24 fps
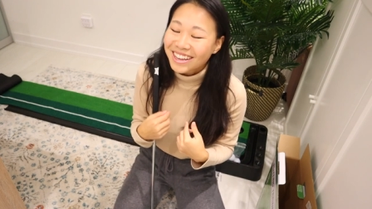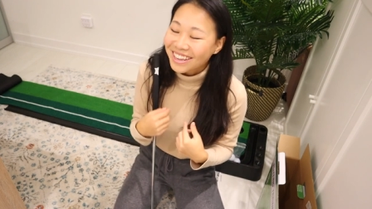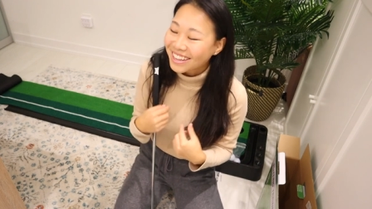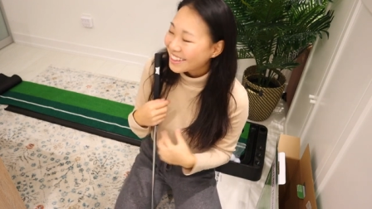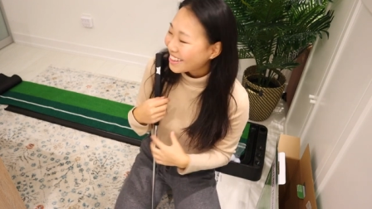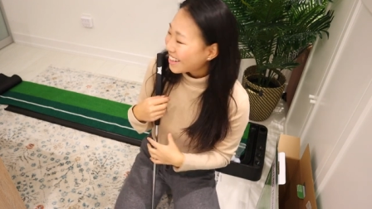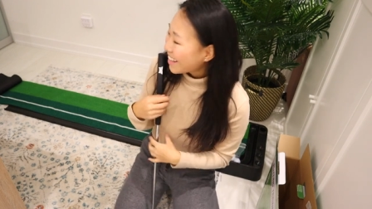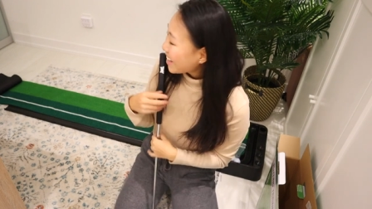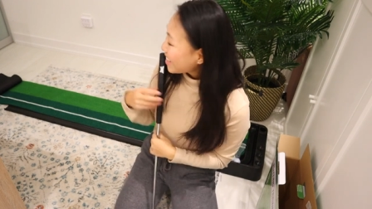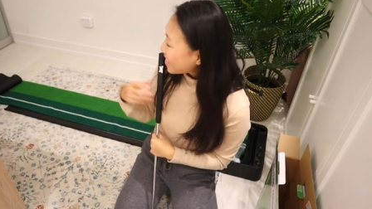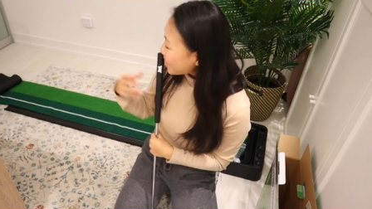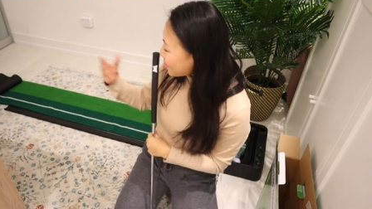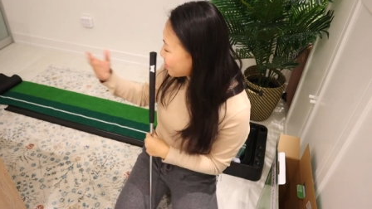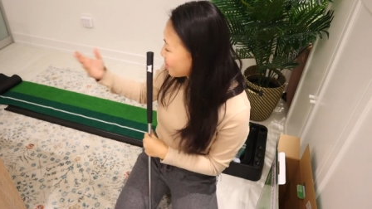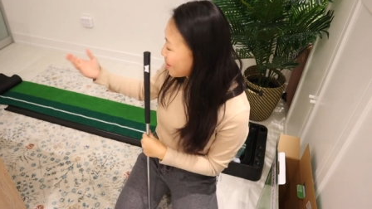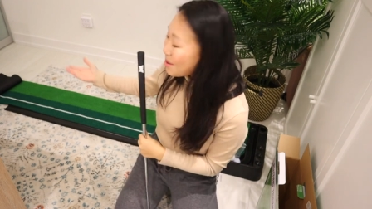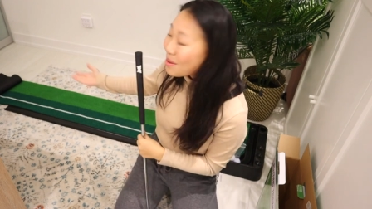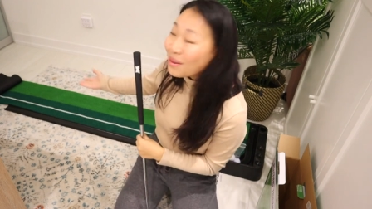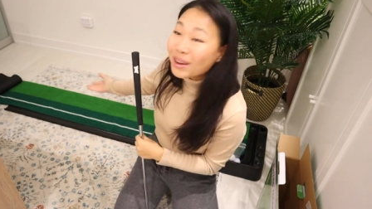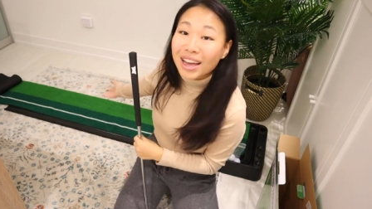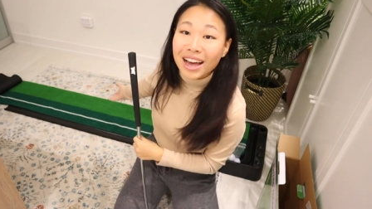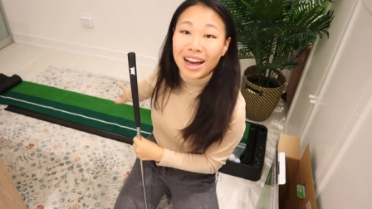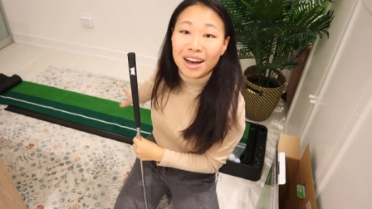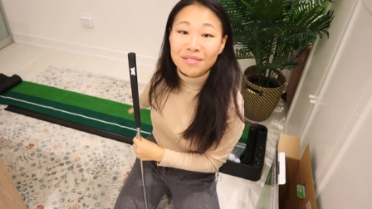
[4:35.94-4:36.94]
and that is why
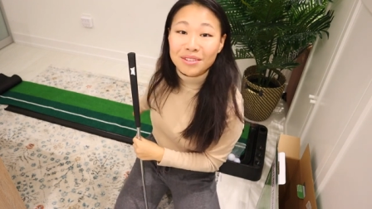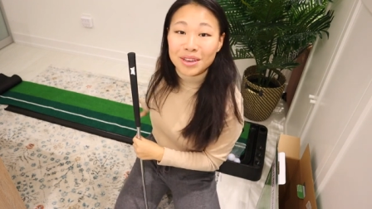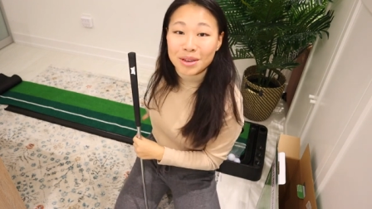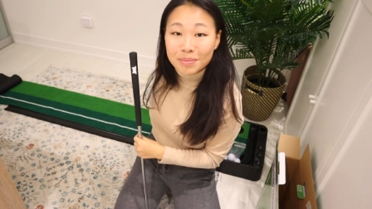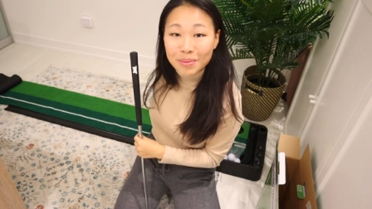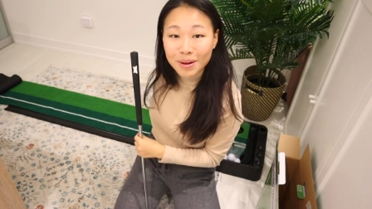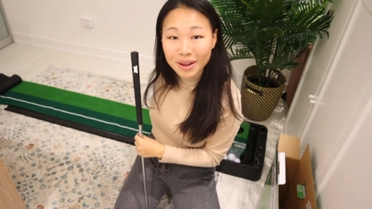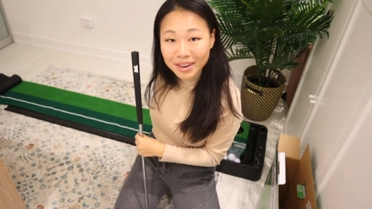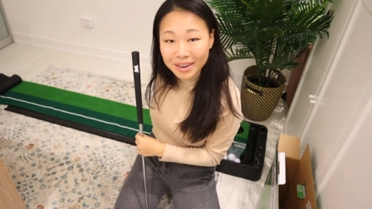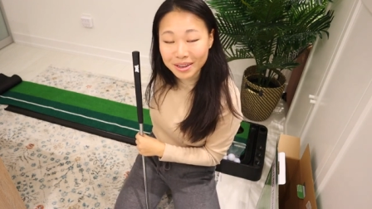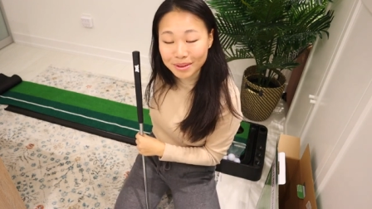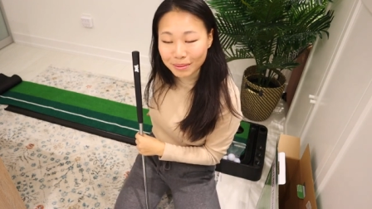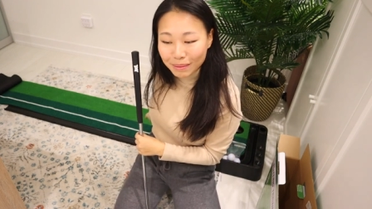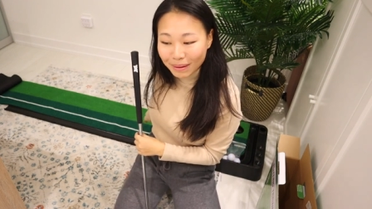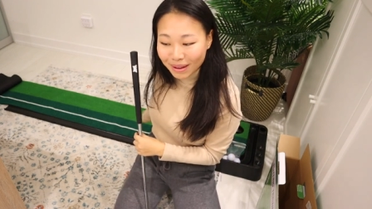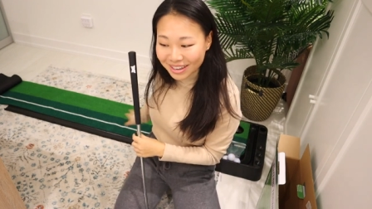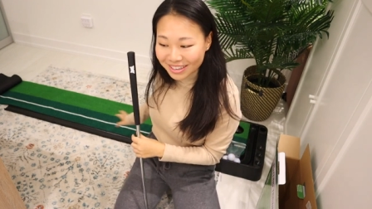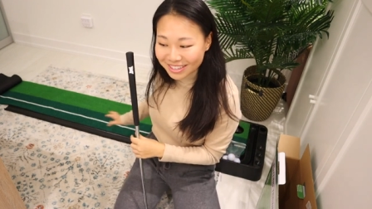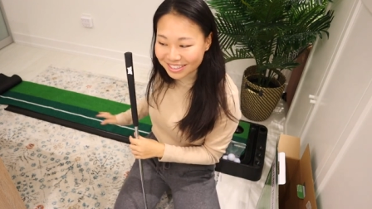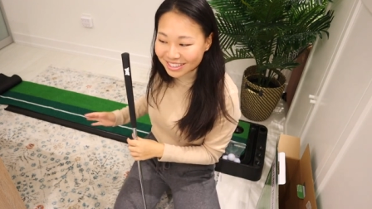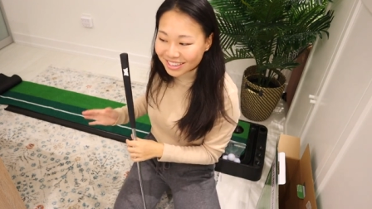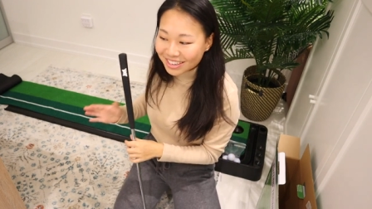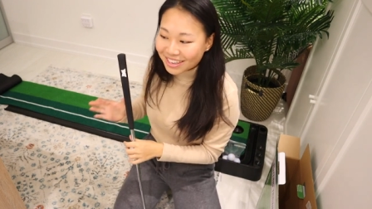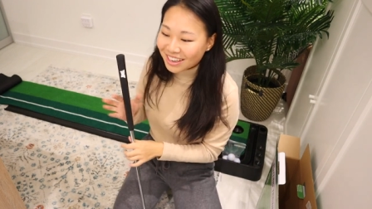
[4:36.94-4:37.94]
we have a putting
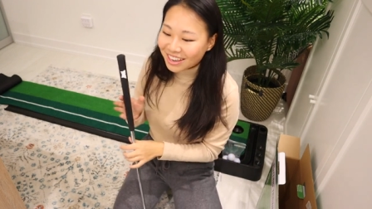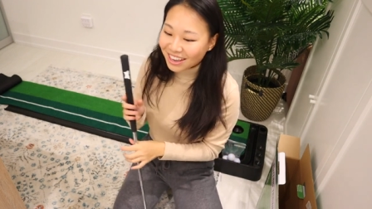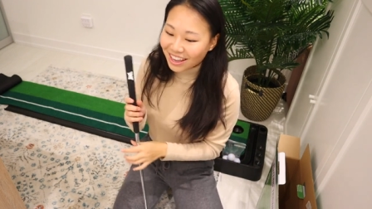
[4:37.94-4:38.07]
mat.